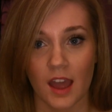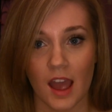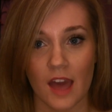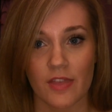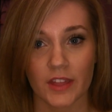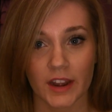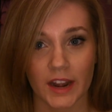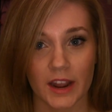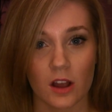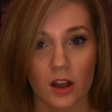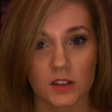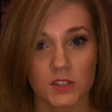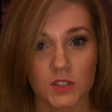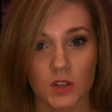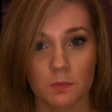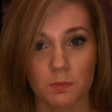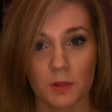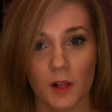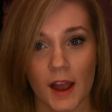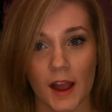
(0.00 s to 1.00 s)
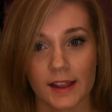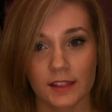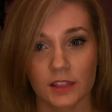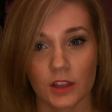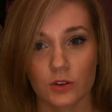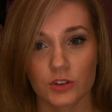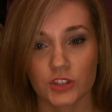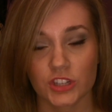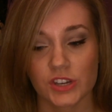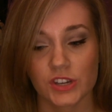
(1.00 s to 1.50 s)
And then I also apply
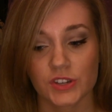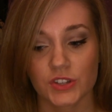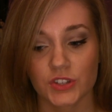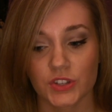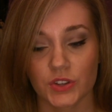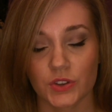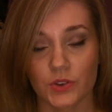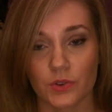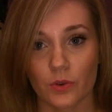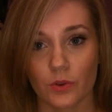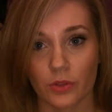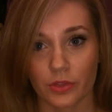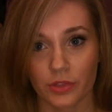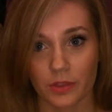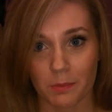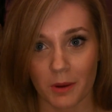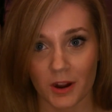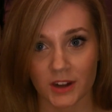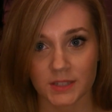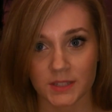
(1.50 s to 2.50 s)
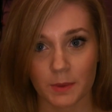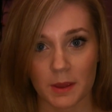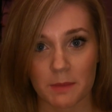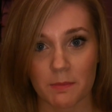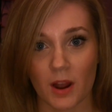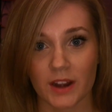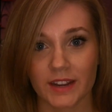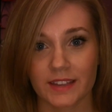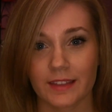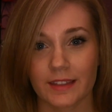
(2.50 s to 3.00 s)
lotion to the parts of my
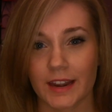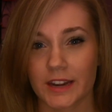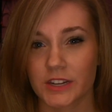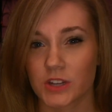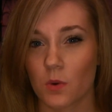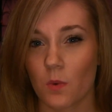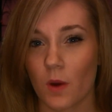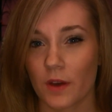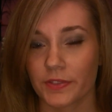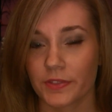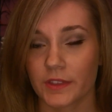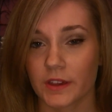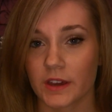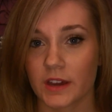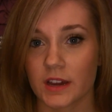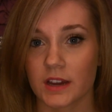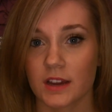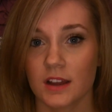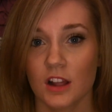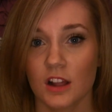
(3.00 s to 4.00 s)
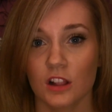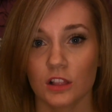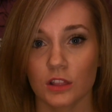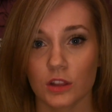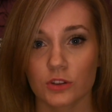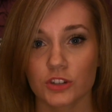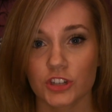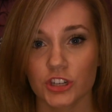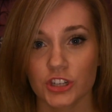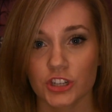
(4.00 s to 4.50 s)
body that I don't want the
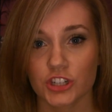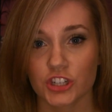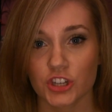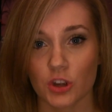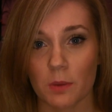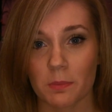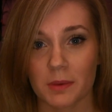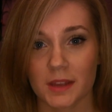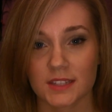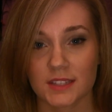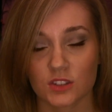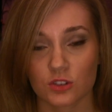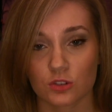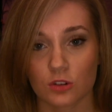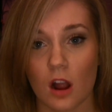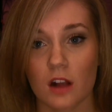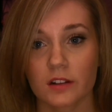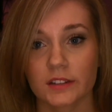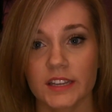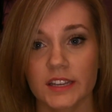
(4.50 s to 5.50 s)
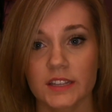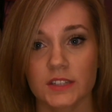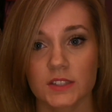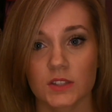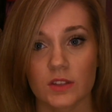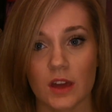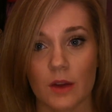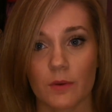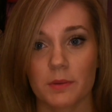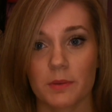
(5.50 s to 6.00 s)
lotion to show up as strongly,
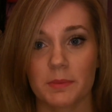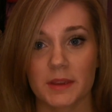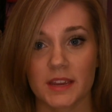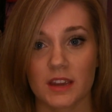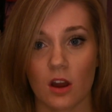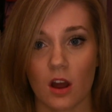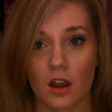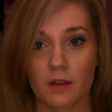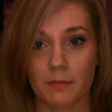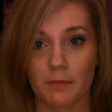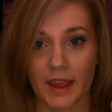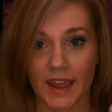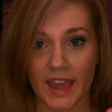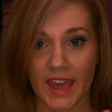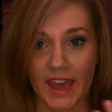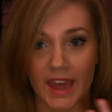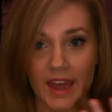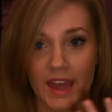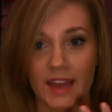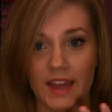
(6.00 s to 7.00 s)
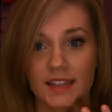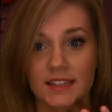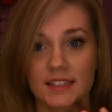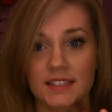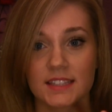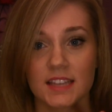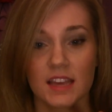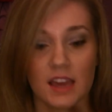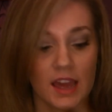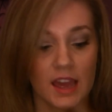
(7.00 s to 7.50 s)
so that would be on my
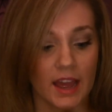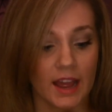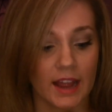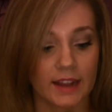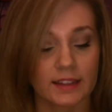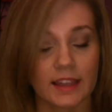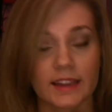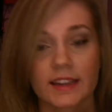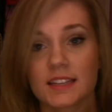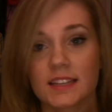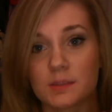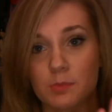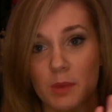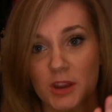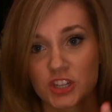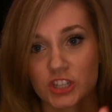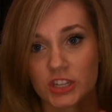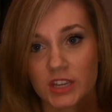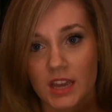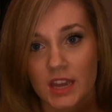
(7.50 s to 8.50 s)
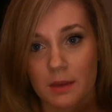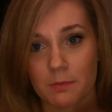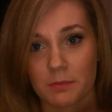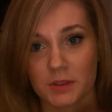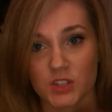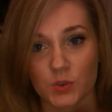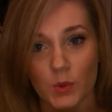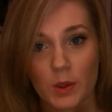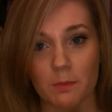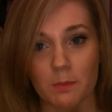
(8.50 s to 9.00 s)
hands and like especially in
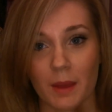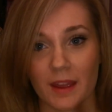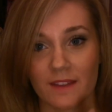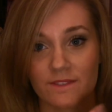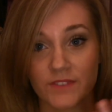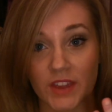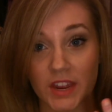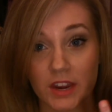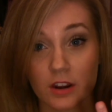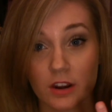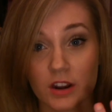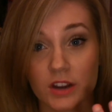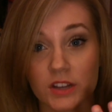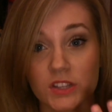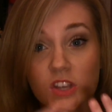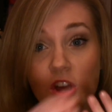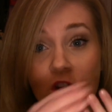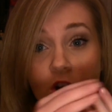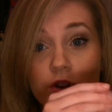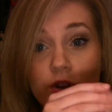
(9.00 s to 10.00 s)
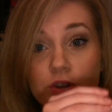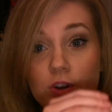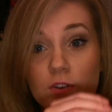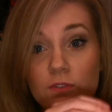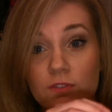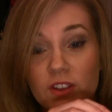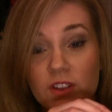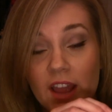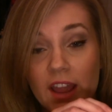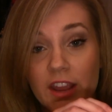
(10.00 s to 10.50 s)
between my fingers.
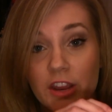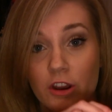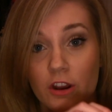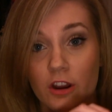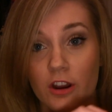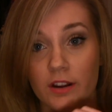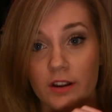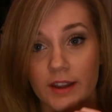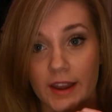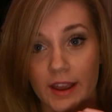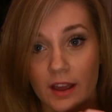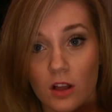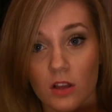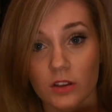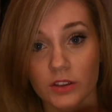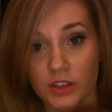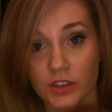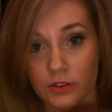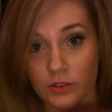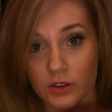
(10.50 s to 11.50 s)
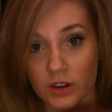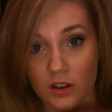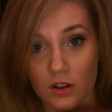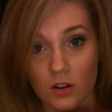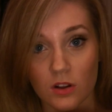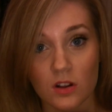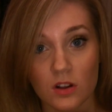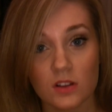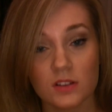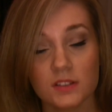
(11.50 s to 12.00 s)
Don't forget your nail
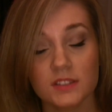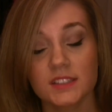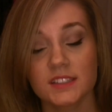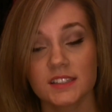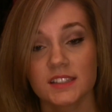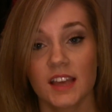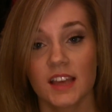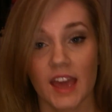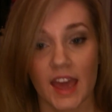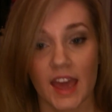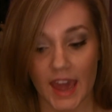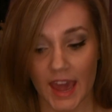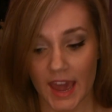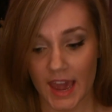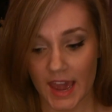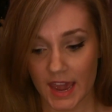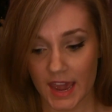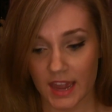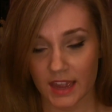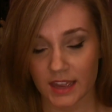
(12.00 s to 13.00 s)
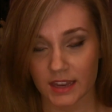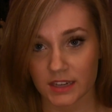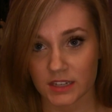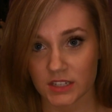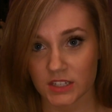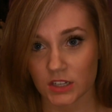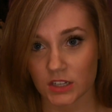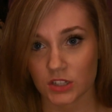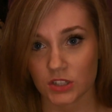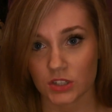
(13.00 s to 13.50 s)
cuticles,
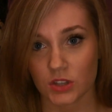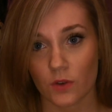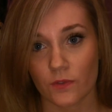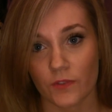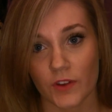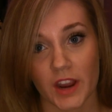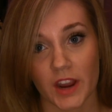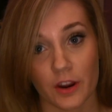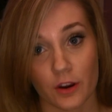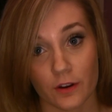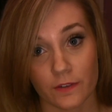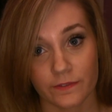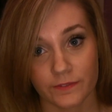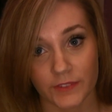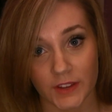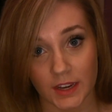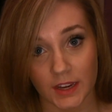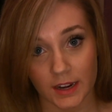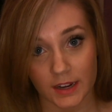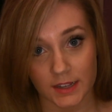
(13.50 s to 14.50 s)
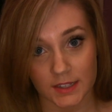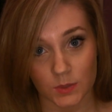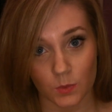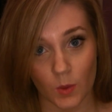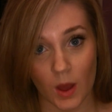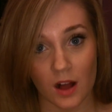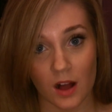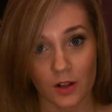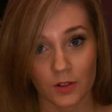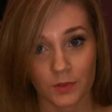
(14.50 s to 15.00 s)
and don't forget your feet as
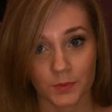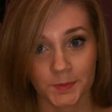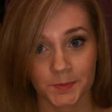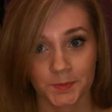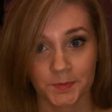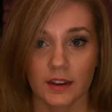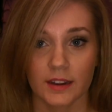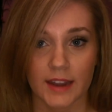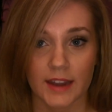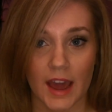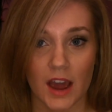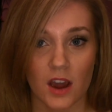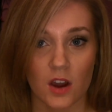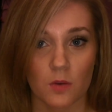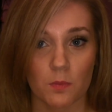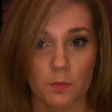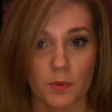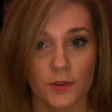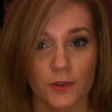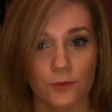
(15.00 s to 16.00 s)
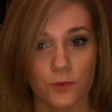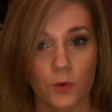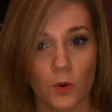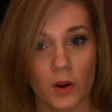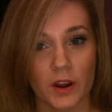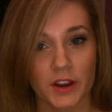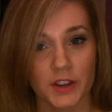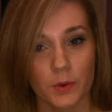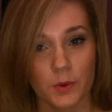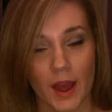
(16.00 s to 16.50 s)
well. Now,
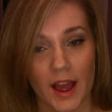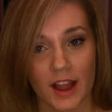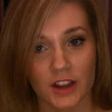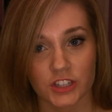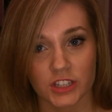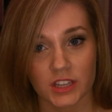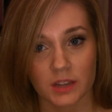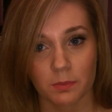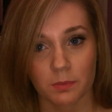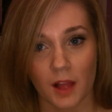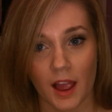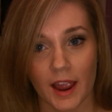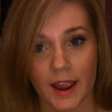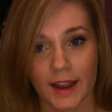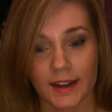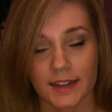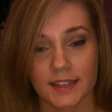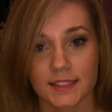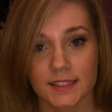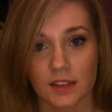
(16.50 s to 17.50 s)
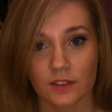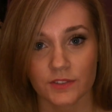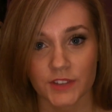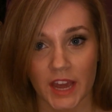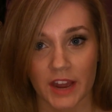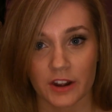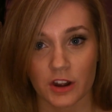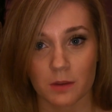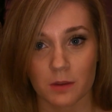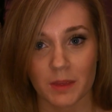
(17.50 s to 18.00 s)
before you actually apply any
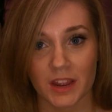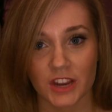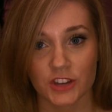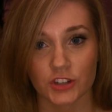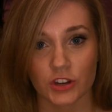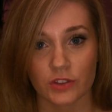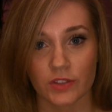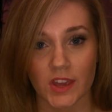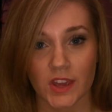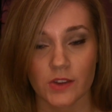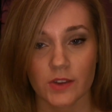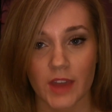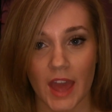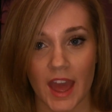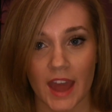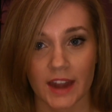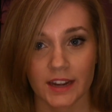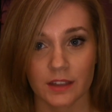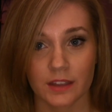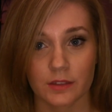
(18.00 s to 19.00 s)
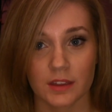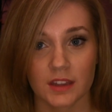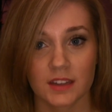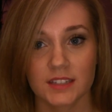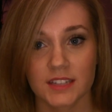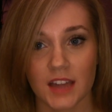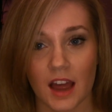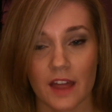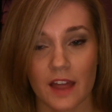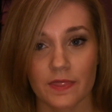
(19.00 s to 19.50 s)
self-tanner, make sure that you get
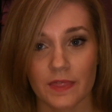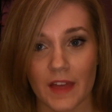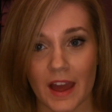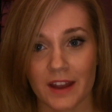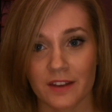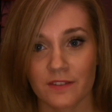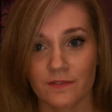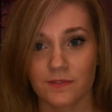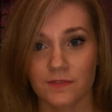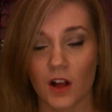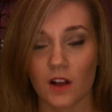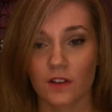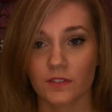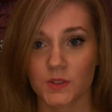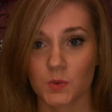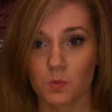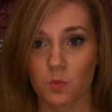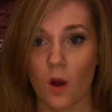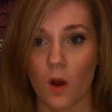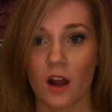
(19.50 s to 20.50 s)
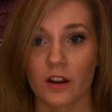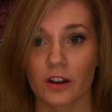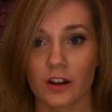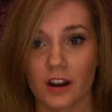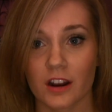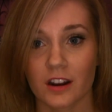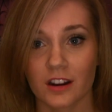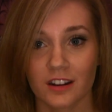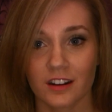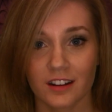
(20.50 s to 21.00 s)
anything done that involves
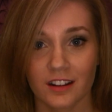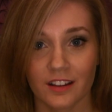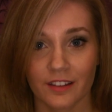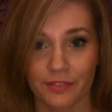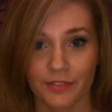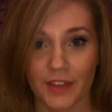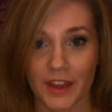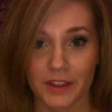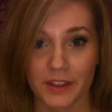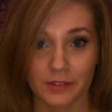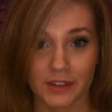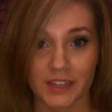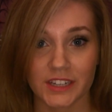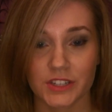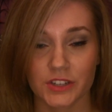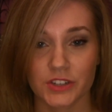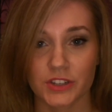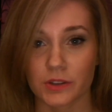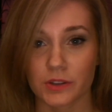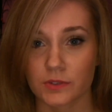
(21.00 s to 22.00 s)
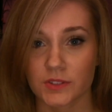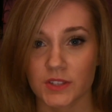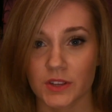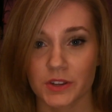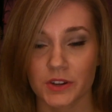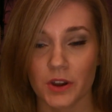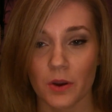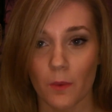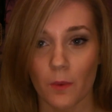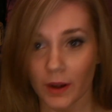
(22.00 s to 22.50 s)
water that you need to do. So
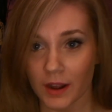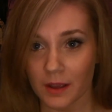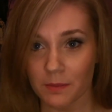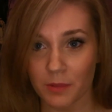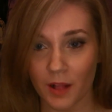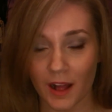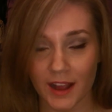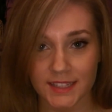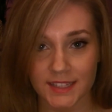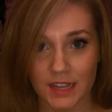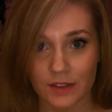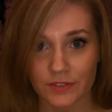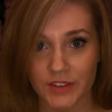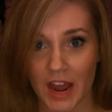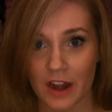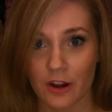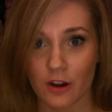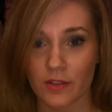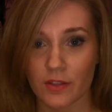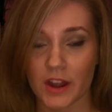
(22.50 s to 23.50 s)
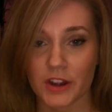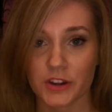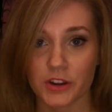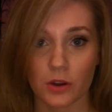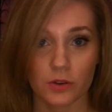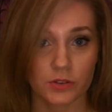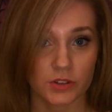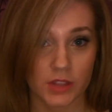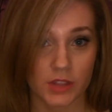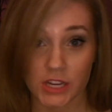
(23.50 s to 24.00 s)
you don't want to apply self-tanner and then
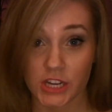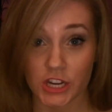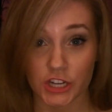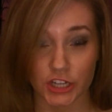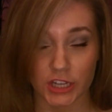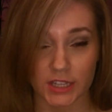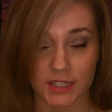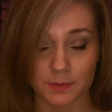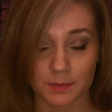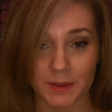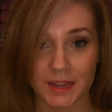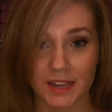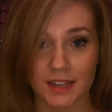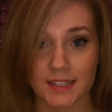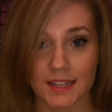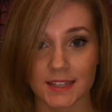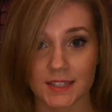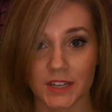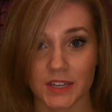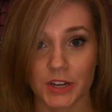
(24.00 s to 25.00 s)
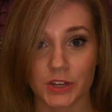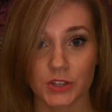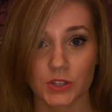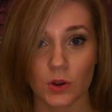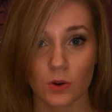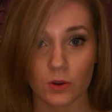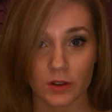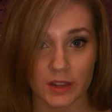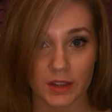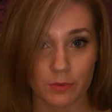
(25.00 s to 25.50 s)
go do the dishes, because it's going to
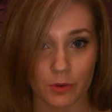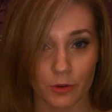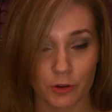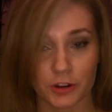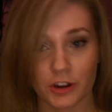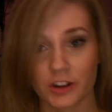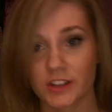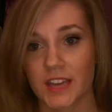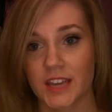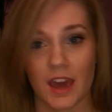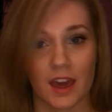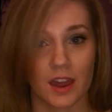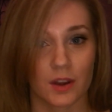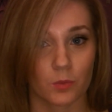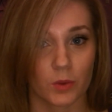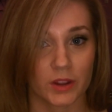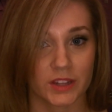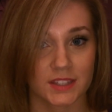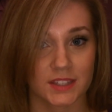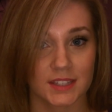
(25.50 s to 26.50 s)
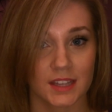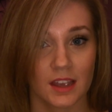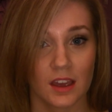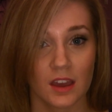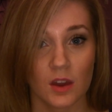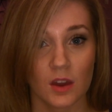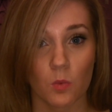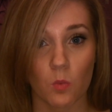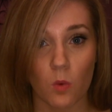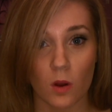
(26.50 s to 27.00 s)
totally ruin your tan once
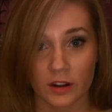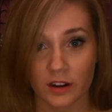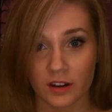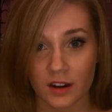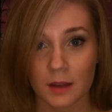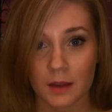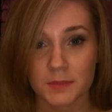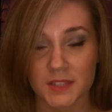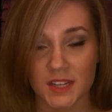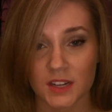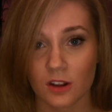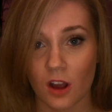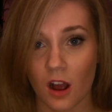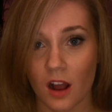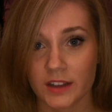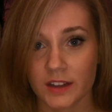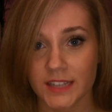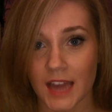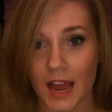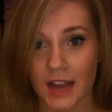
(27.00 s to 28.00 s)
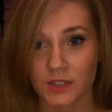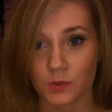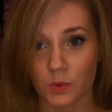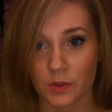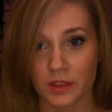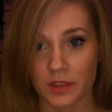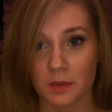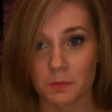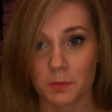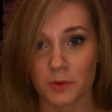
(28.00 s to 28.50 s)
water comes in contact
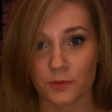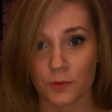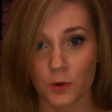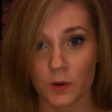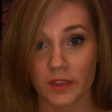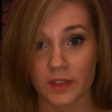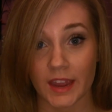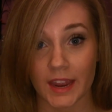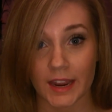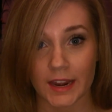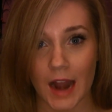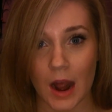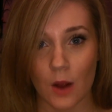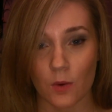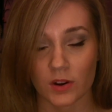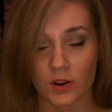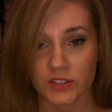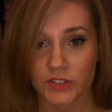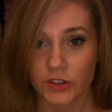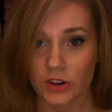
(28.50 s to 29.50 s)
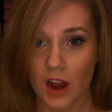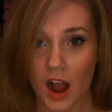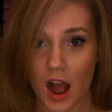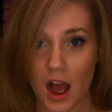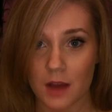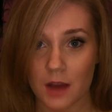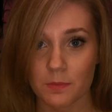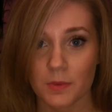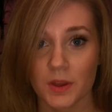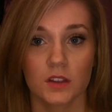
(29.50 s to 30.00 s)
with it before the 8 hours are
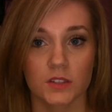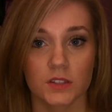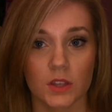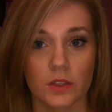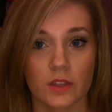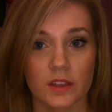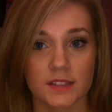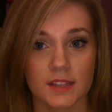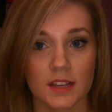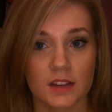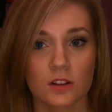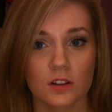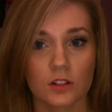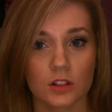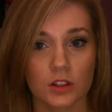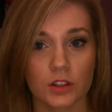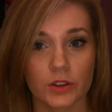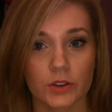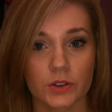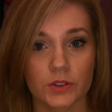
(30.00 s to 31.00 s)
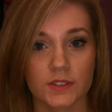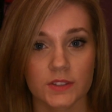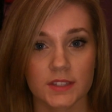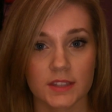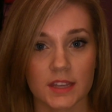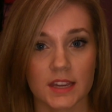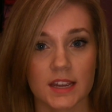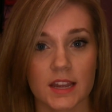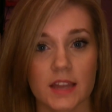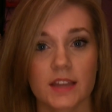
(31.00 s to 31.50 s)
up. So this includes
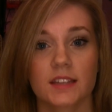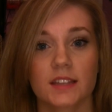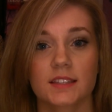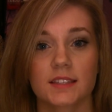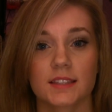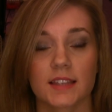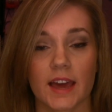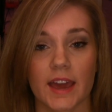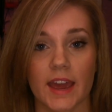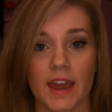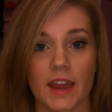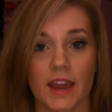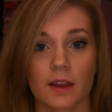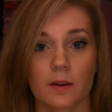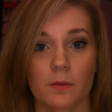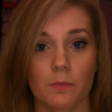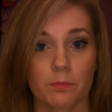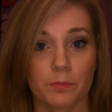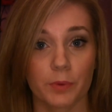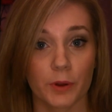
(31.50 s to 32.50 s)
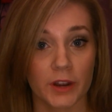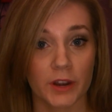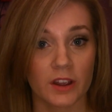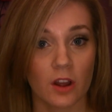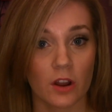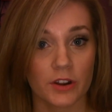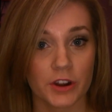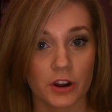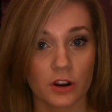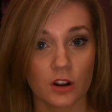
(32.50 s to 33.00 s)
things like putting
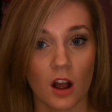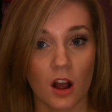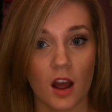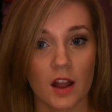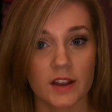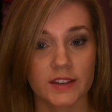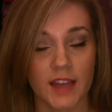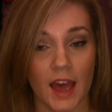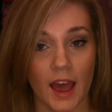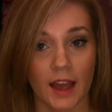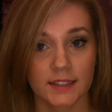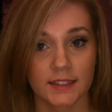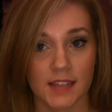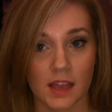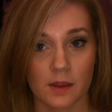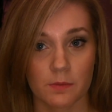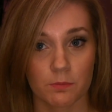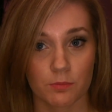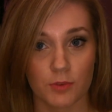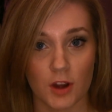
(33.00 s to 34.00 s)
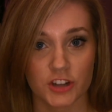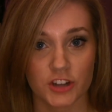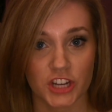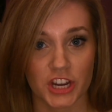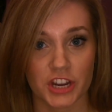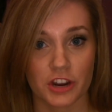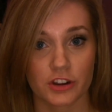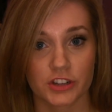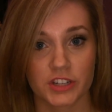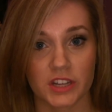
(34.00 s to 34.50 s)
on your contacts and
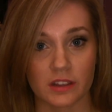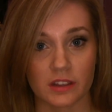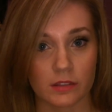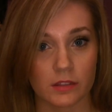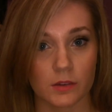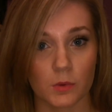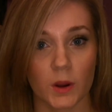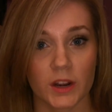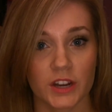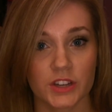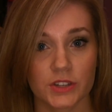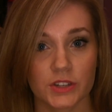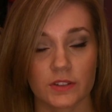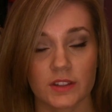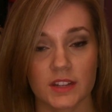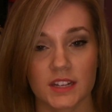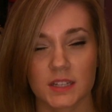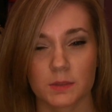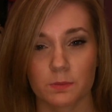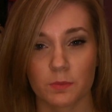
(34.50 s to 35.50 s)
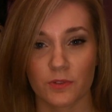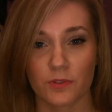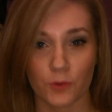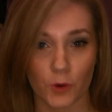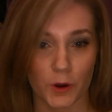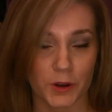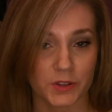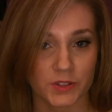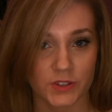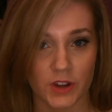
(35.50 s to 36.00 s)
brushing your teeth. You want to do these
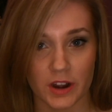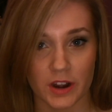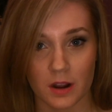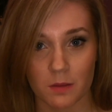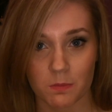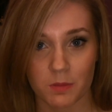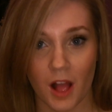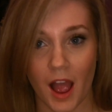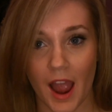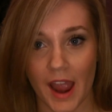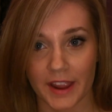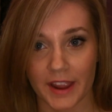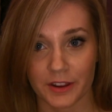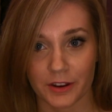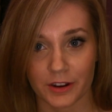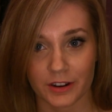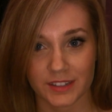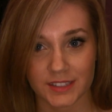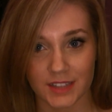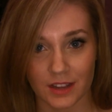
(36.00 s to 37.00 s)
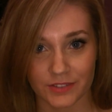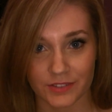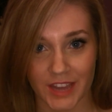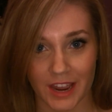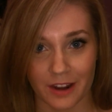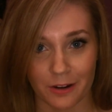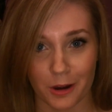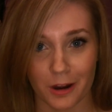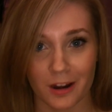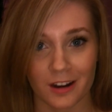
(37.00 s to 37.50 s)
before you start applying your
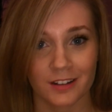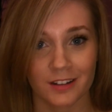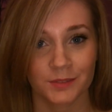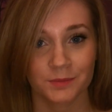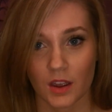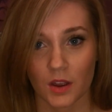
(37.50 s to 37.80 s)
self-tanner.